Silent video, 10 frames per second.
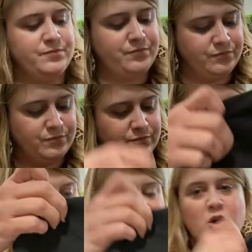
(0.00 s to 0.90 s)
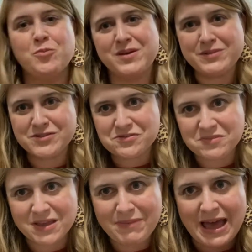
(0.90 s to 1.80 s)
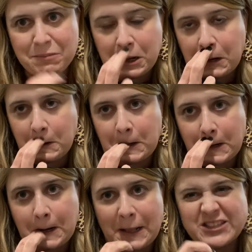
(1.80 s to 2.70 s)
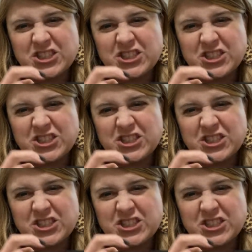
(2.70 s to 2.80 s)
Oh, maybe it was from the PatPat order. I'll